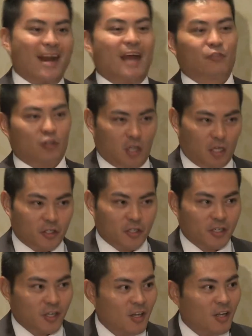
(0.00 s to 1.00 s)
after
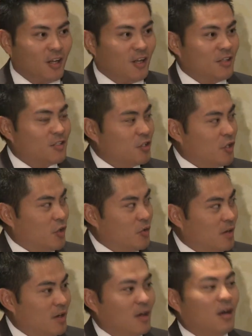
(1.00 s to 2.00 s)
lunch, so
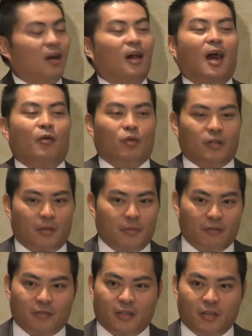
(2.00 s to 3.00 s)
I will not be
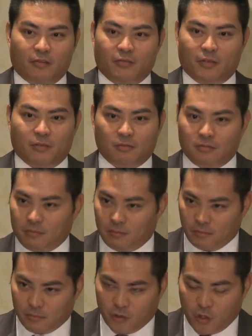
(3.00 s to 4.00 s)
offended if you
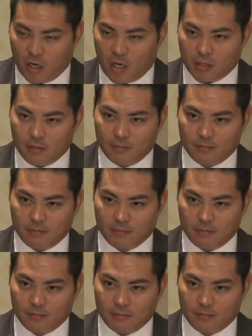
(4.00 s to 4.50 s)
yawn.